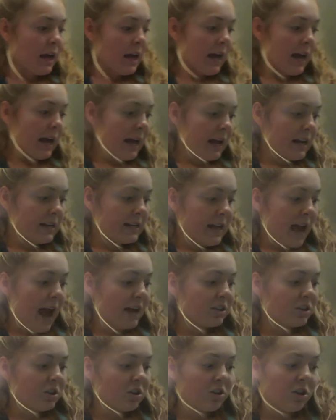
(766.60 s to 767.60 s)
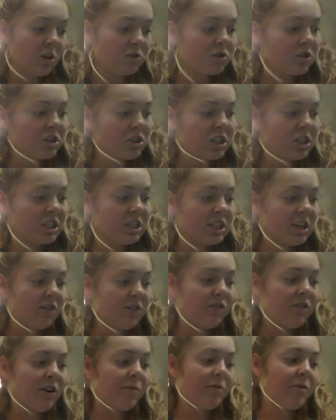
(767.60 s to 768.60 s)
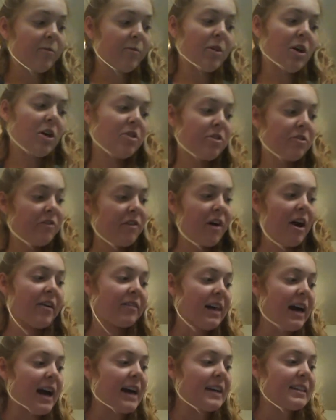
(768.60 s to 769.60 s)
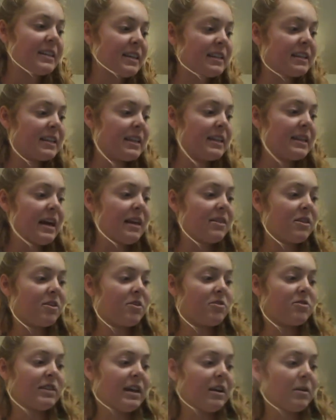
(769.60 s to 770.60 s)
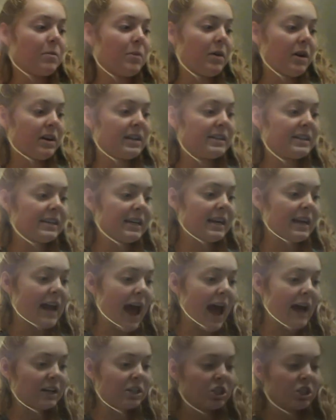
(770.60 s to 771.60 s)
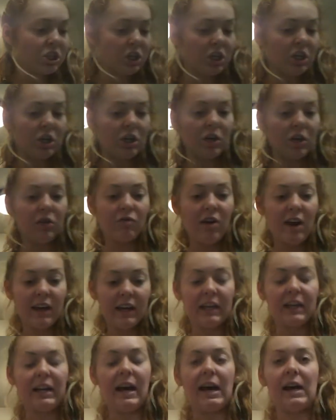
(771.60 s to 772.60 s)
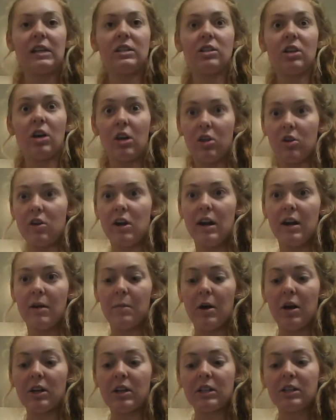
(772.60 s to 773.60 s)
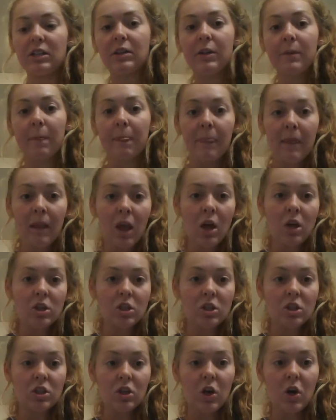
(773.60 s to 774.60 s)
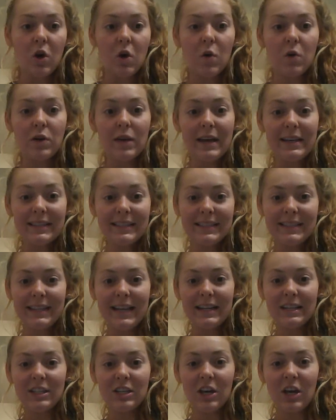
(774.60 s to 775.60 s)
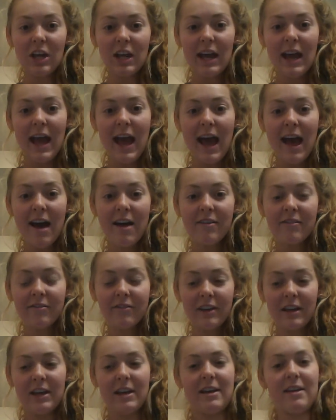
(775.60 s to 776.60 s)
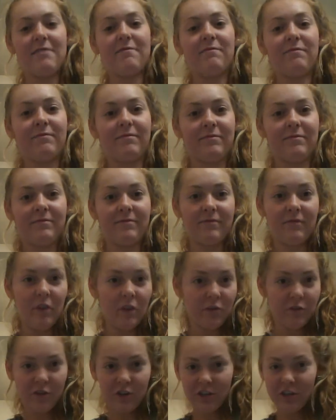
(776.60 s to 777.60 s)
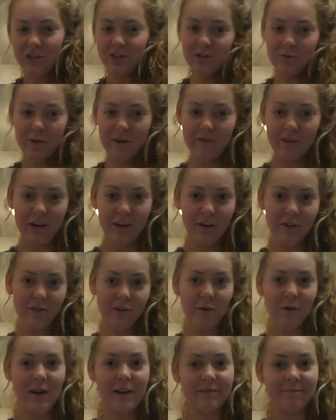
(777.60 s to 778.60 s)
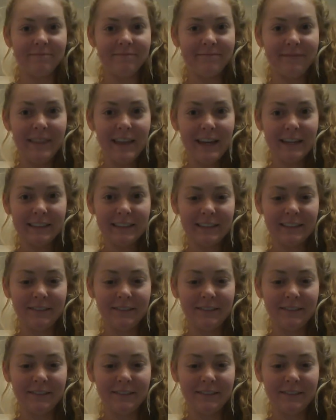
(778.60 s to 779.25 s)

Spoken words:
And yeah, so those are just different from the other 5 classes in that those antibodies can actually recognize other antibodies. So yes, that's all I have, and feel free to use my video if you want. Thanks.